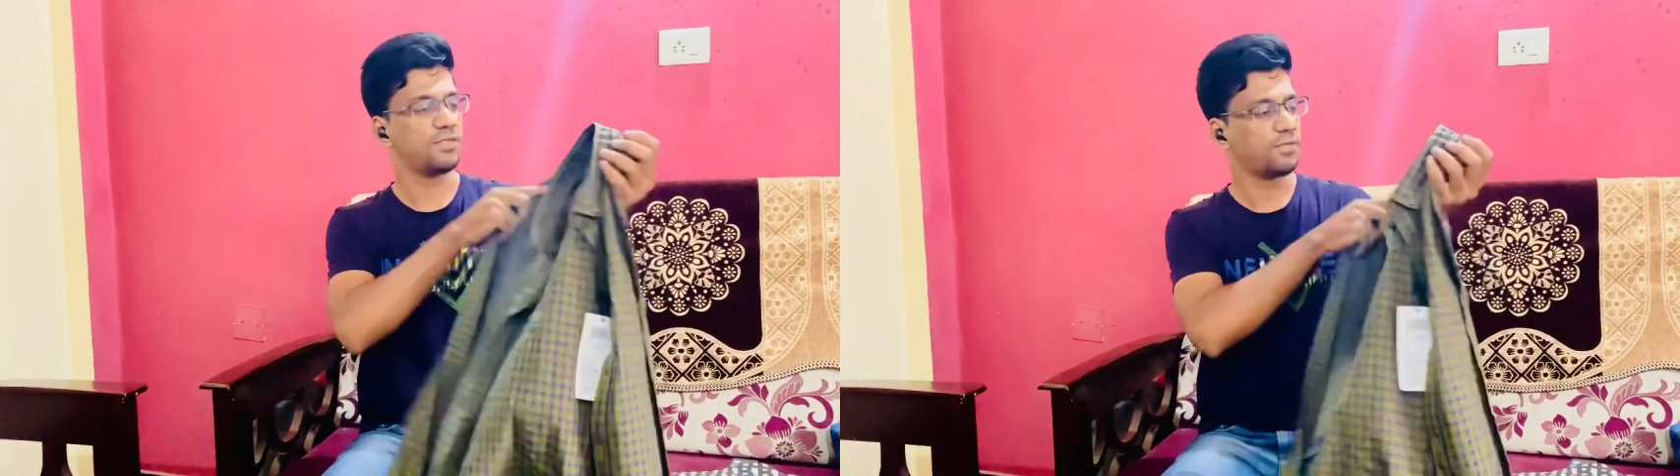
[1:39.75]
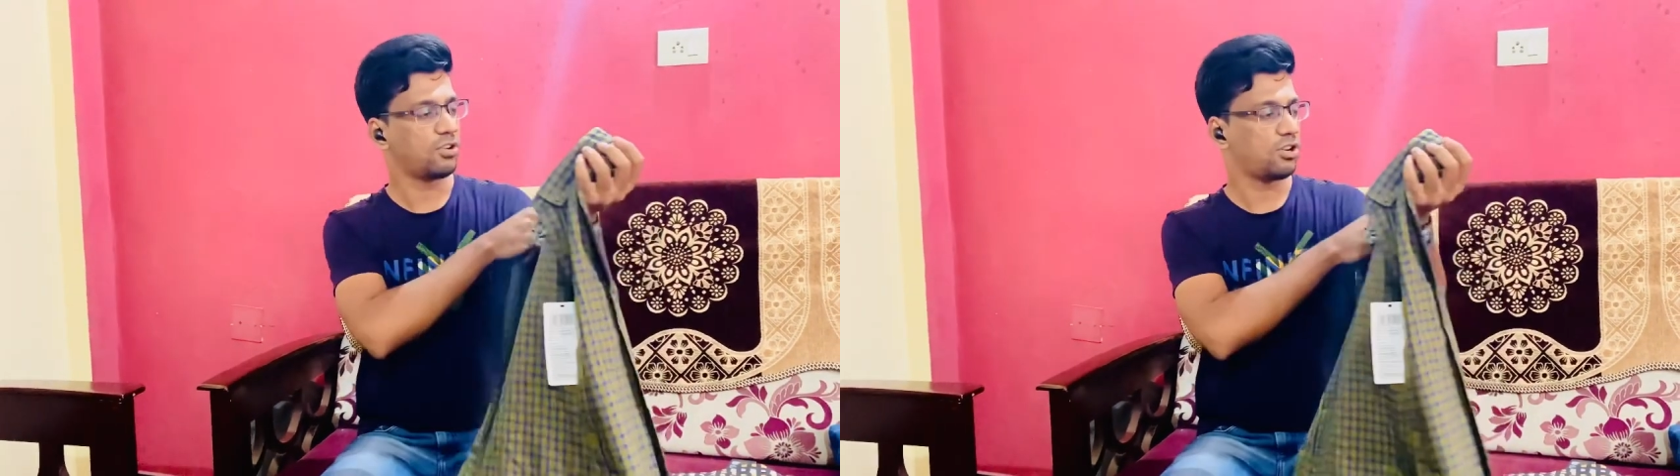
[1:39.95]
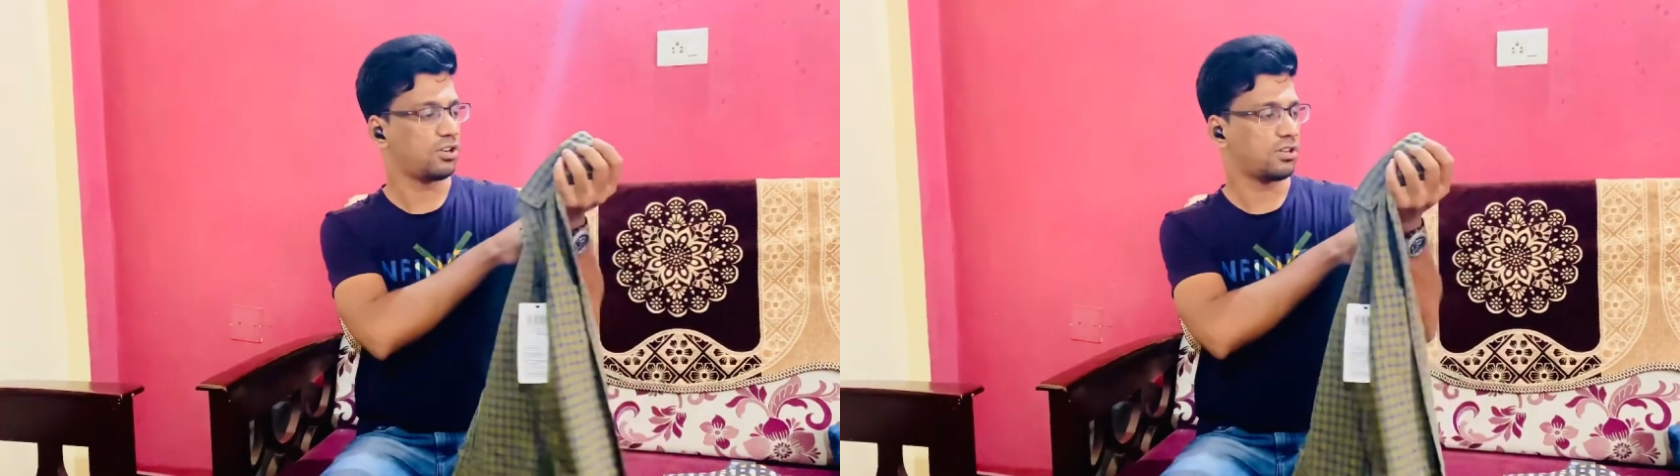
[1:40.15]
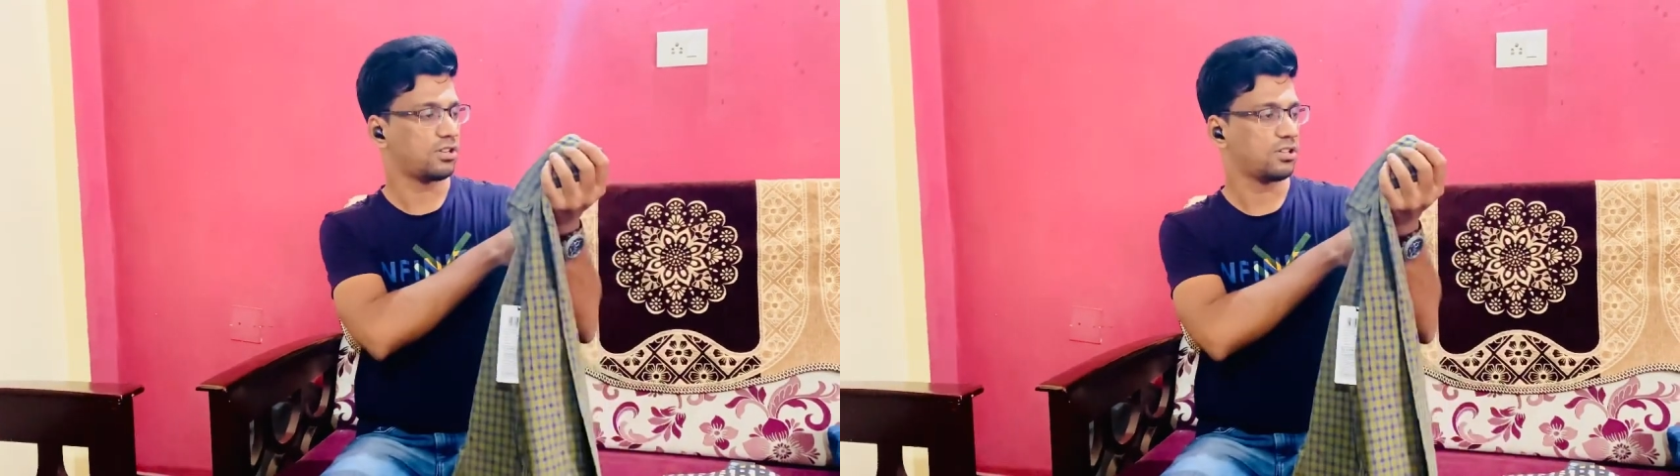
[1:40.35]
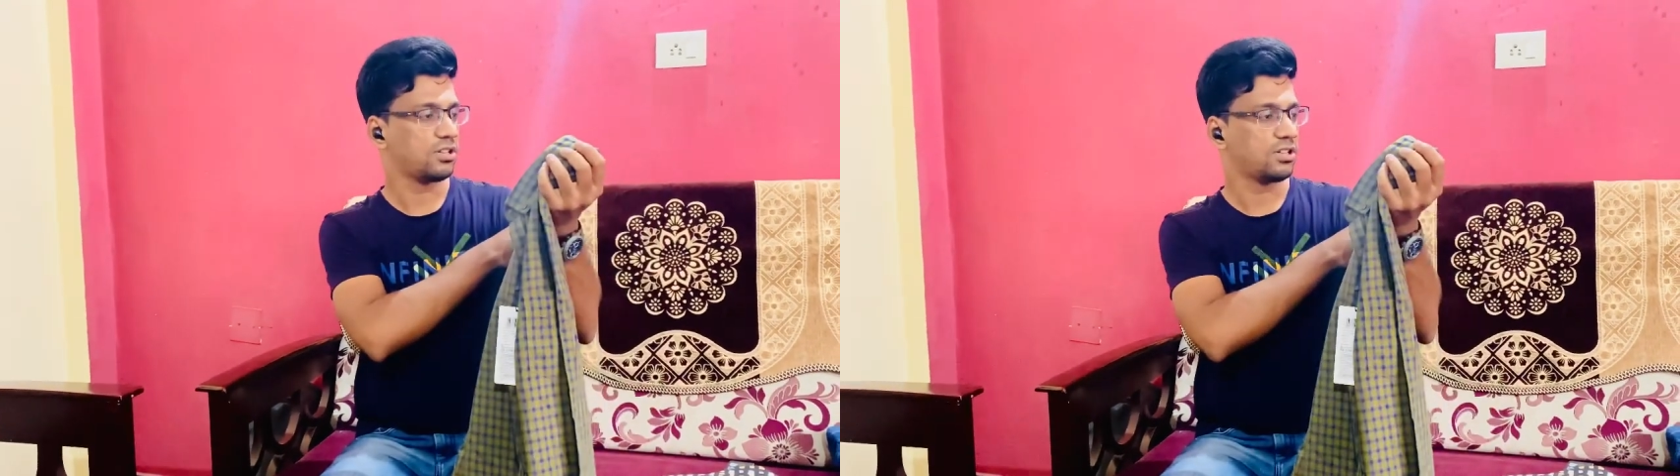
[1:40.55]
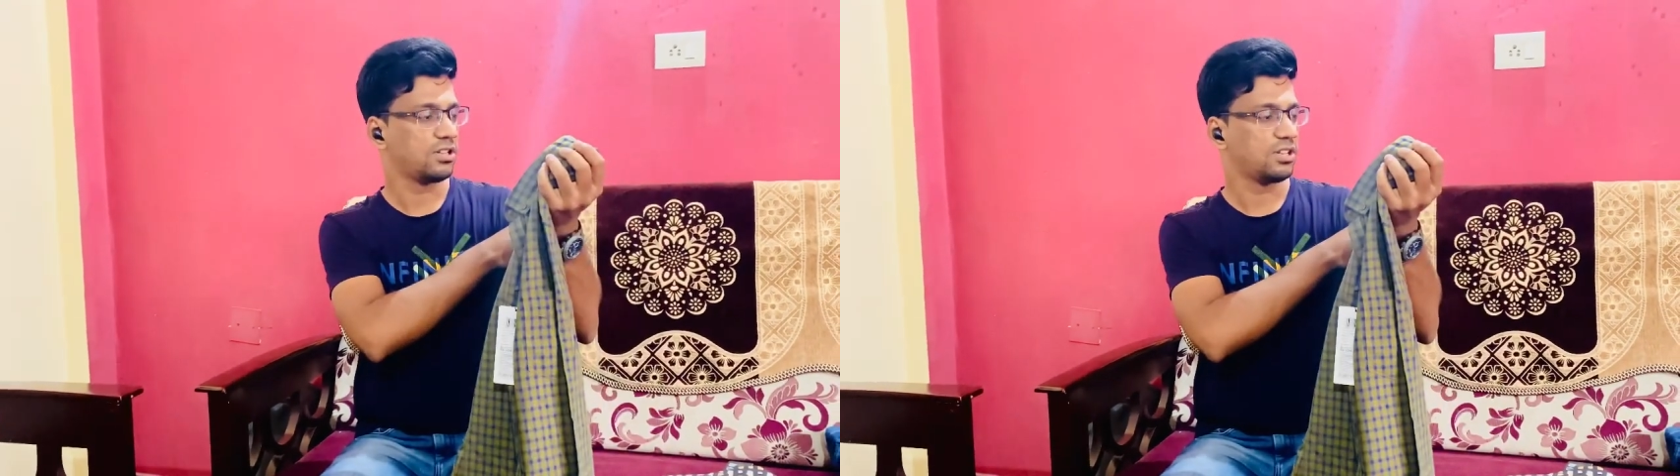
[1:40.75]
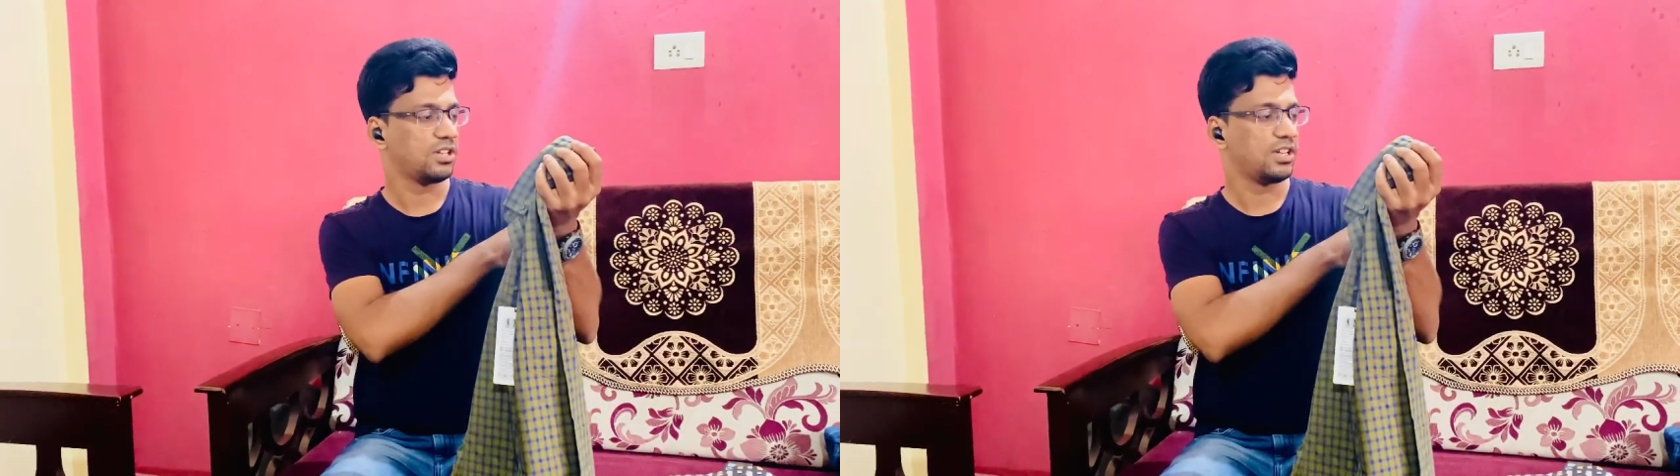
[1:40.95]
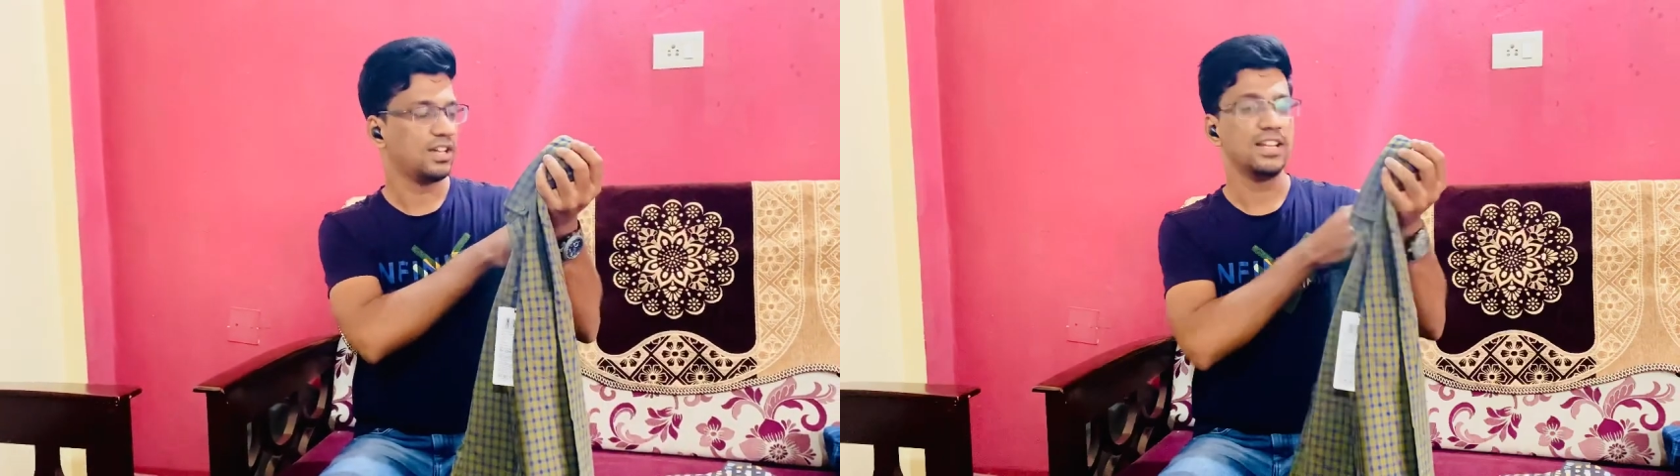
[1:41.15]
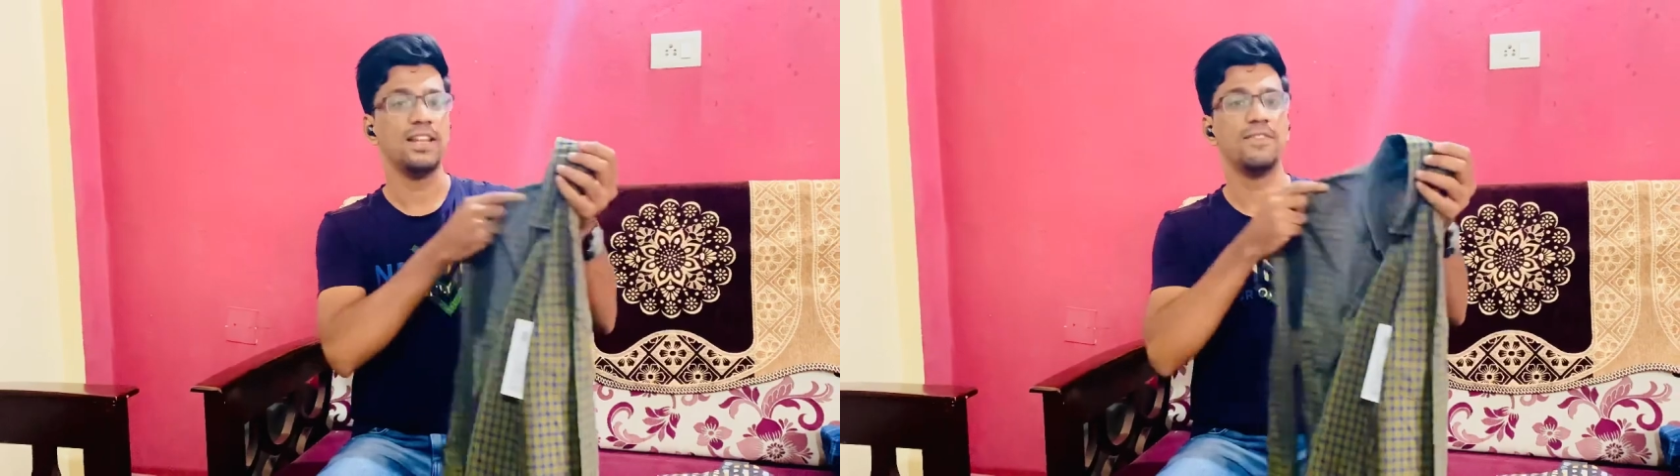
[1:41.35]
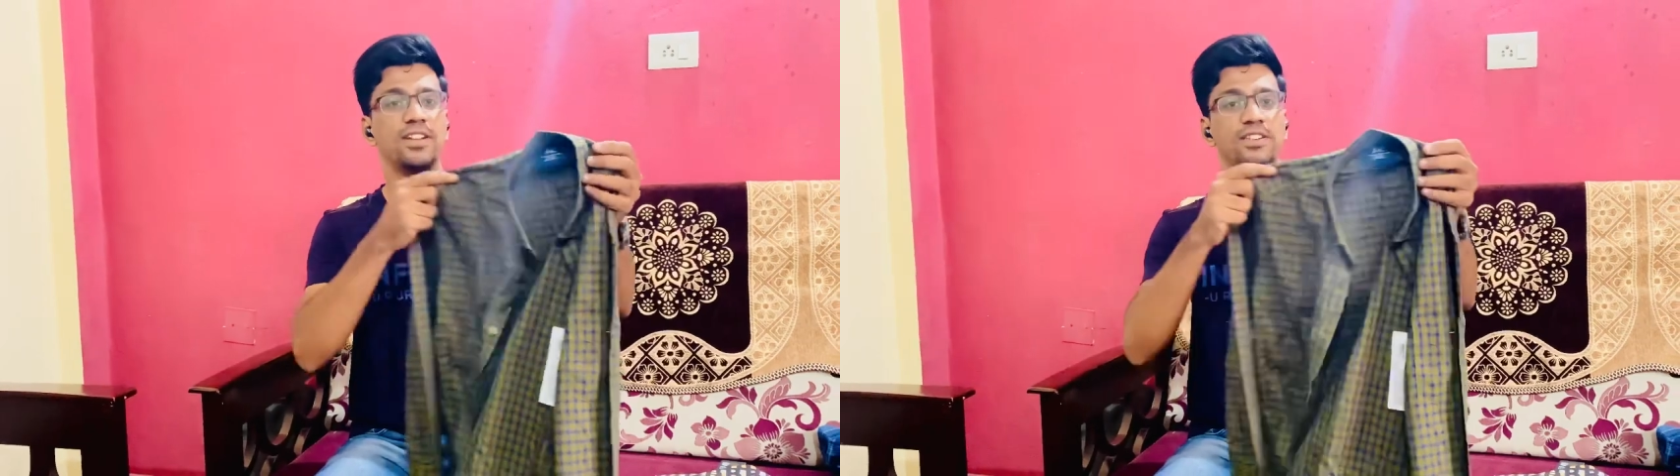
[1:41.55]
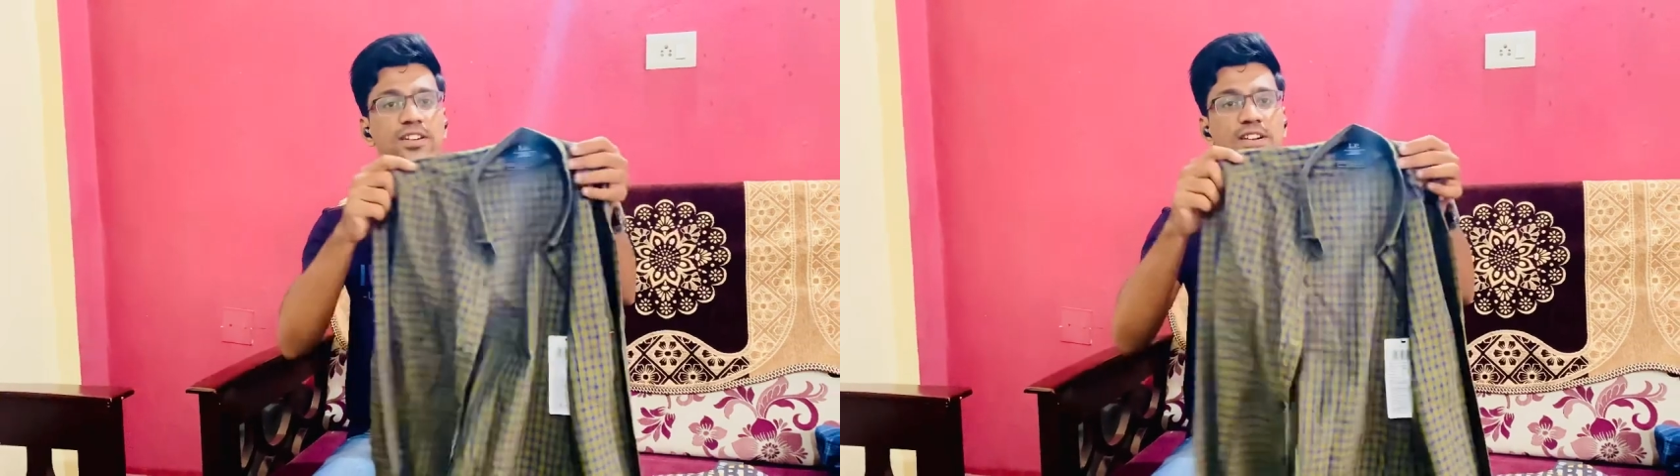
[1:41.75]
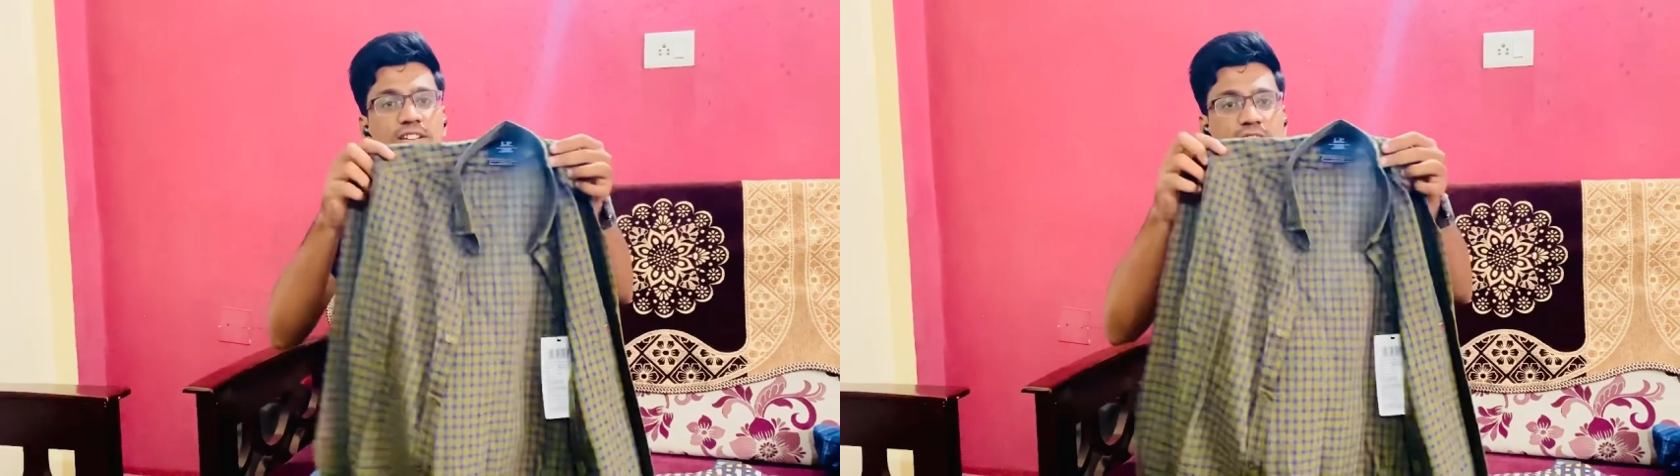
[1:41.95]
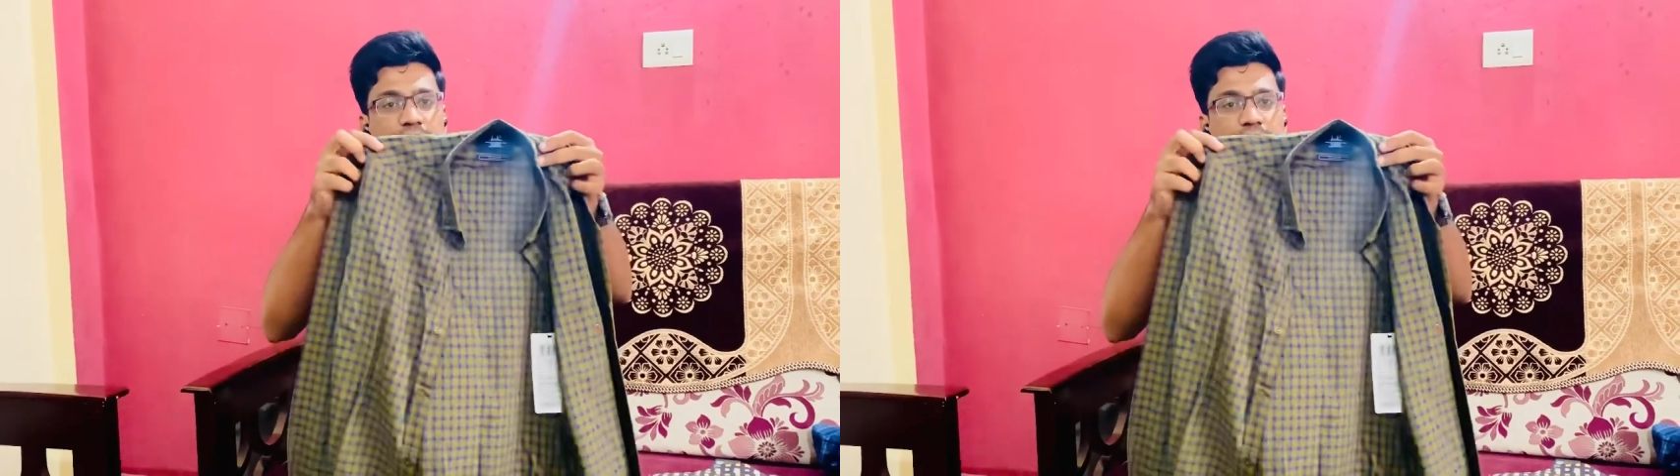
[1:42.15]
for 1100.